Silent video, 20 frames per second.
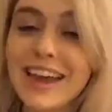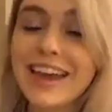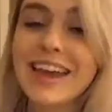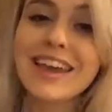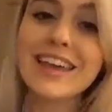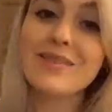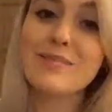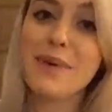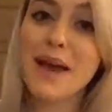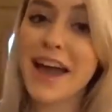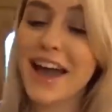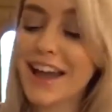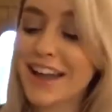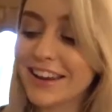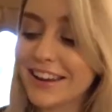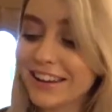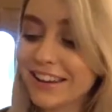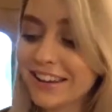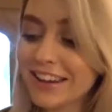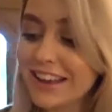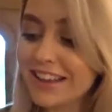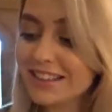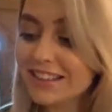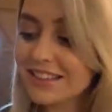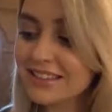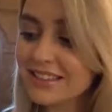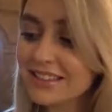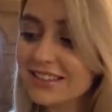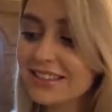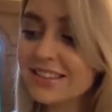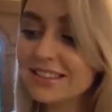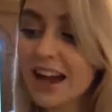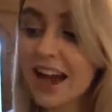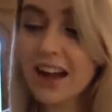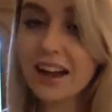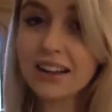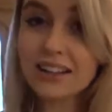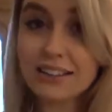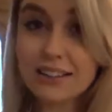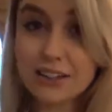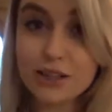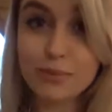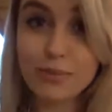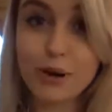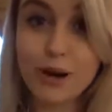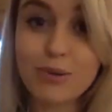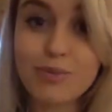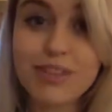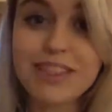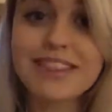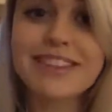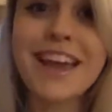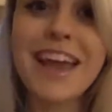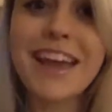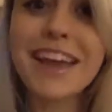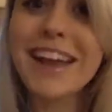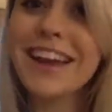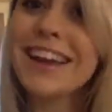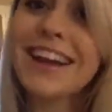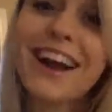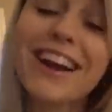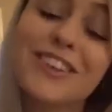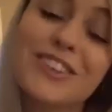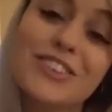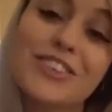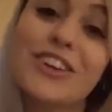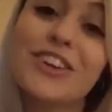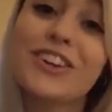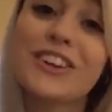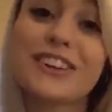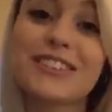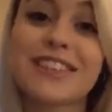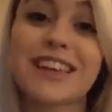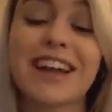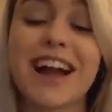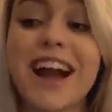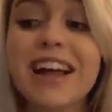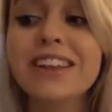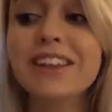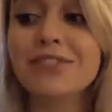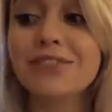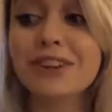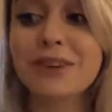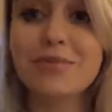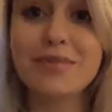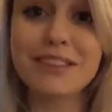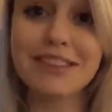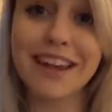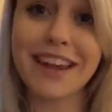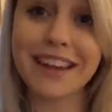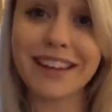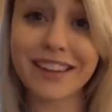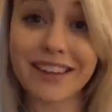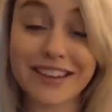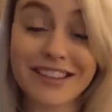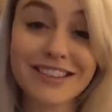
A heat pad gets stuck to the bottom of the tank. I can't show you because I can't lift up the tank there.